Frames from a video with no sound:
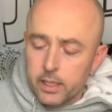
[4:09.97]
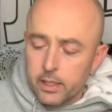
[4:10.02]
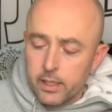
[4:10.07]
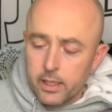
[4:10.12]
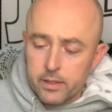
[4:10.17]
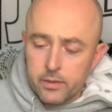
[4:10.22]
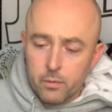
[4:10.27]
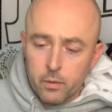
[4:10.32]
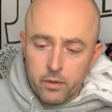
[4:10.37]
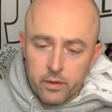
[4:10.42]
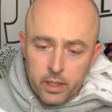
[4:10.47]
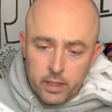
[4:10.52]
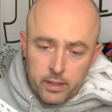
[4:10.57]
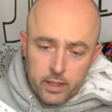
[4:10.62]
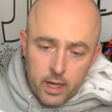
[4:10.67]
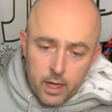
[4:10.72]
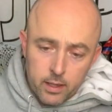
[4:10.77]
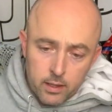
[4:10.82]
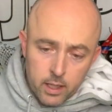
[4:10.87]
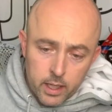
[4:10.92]
and that's one thing
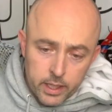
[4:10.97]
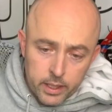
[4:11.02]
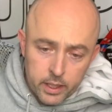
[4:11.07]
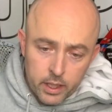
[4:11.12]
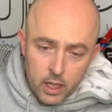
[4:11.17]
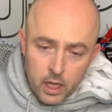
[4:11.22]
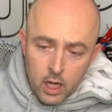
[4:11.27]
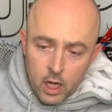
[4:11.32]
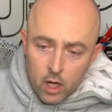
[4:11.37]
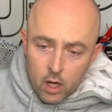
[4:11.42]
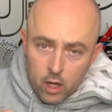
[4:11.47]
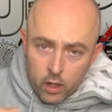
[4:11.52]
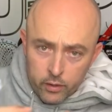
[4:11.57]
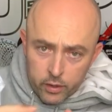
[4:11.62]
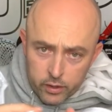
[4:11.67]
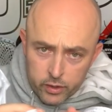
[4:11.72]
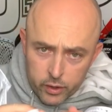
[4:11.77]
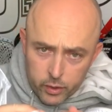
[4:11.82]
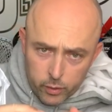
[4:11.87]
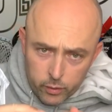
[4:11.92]
that I like on
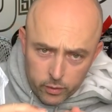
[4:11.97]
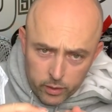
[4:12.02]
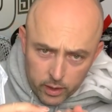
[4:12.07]
the two.